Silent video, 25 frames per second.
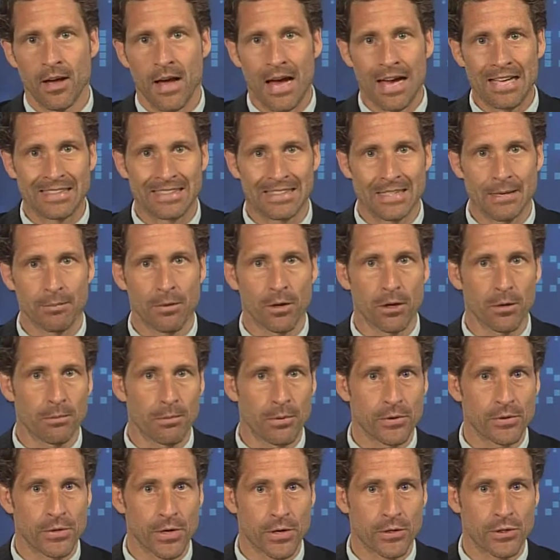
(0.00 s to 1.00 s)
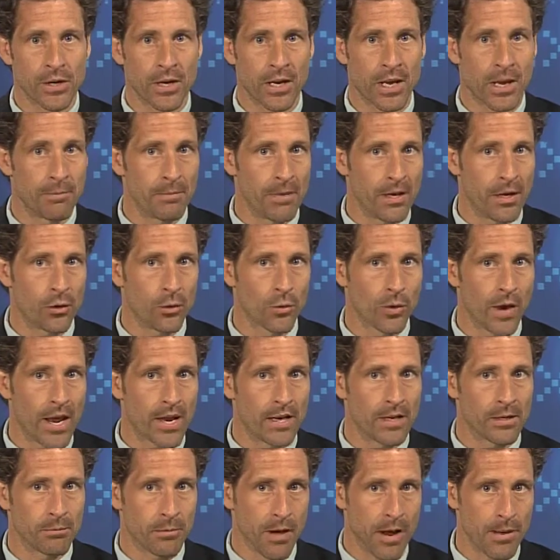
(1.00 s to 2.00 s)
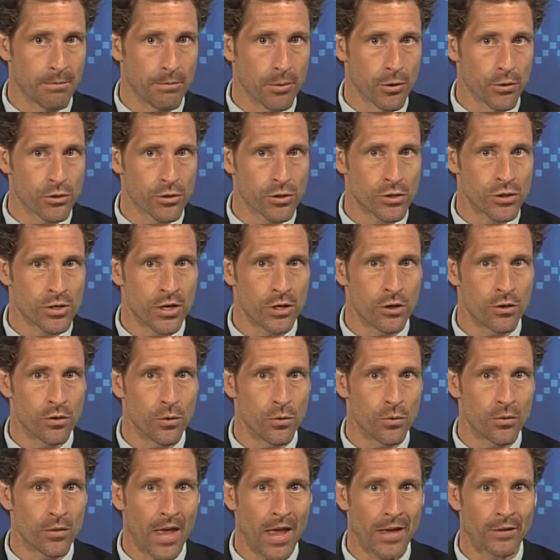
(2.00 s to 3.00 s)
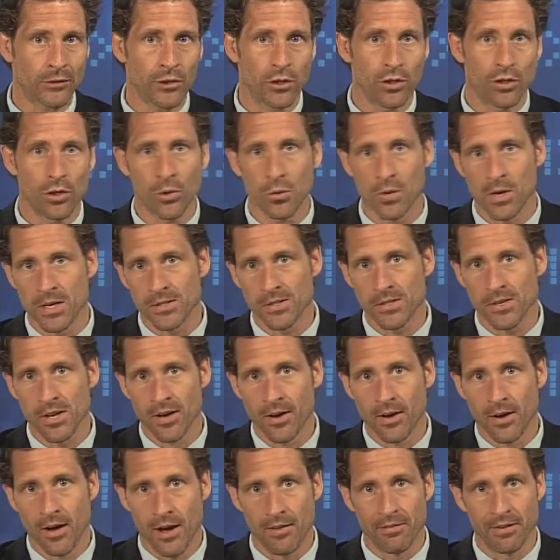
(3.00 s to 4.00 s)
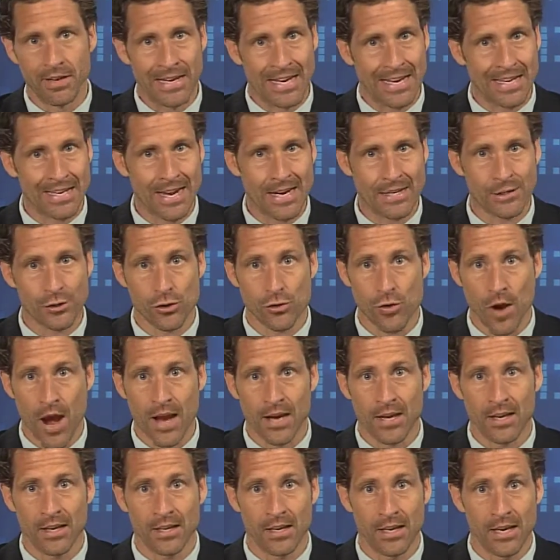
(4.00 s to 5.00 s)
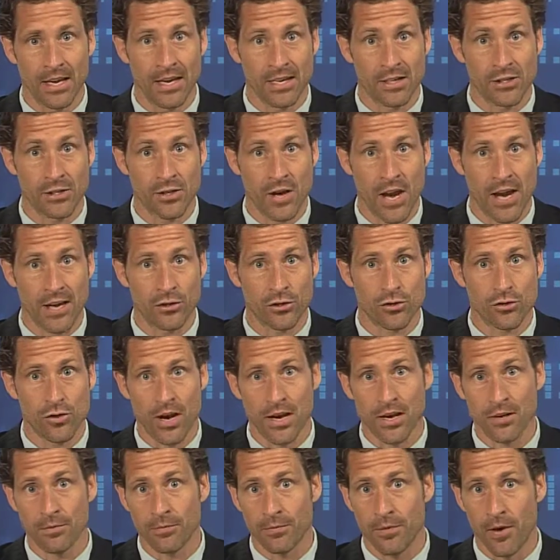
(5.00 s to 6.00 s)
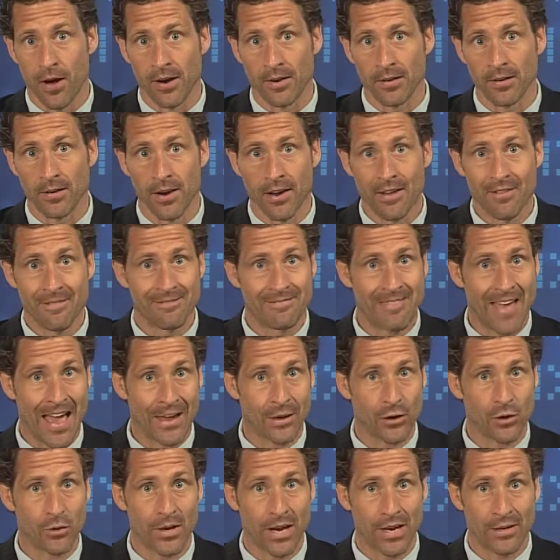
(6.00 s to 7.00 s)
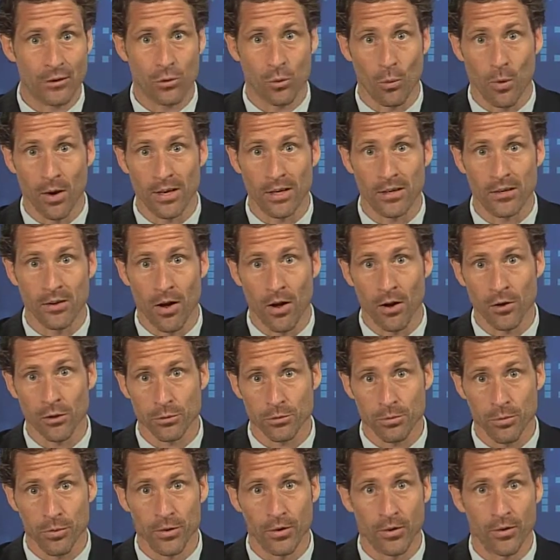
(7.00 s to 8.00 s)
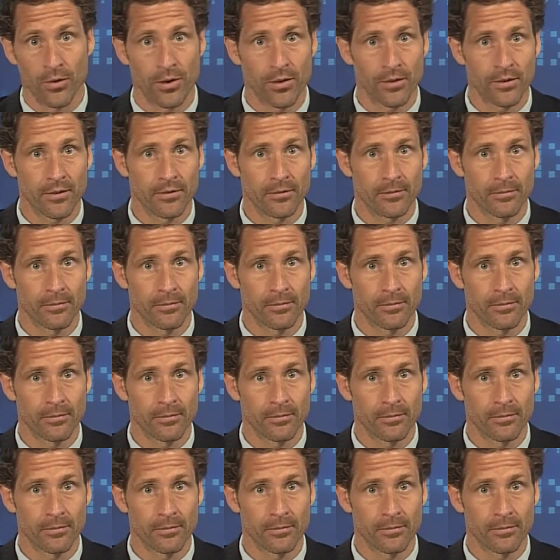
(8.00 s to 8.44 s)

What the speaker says: A similar position can be created by purchasing 2,000 units of an index tracking exchange-traded fund valued at $20 per unit.